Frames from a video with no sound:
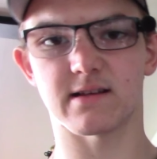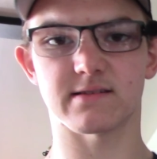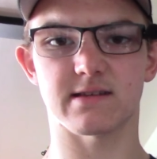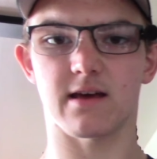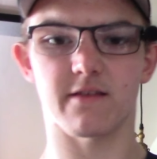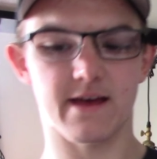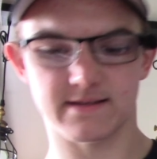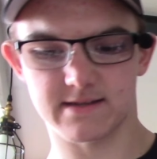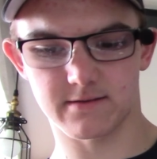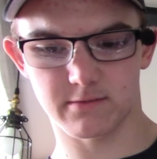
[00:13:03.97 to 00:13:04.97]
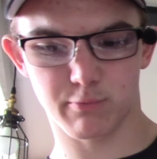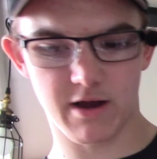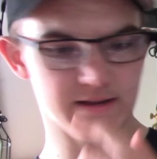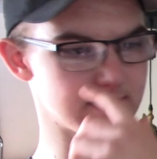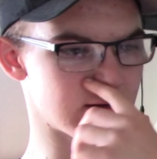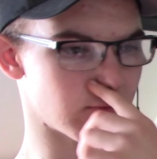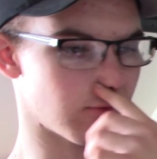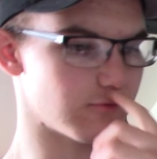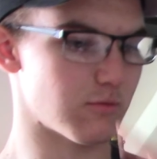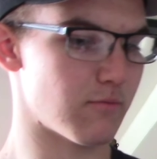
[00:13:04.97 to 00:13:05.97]
I'll see how that sounds. It'll probably sound a
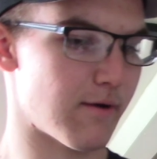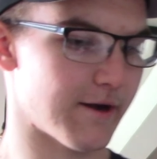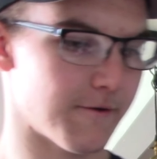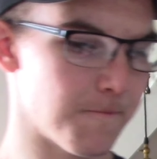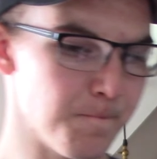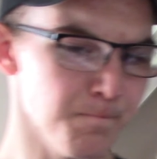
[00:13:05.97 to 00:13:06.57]
little bit better.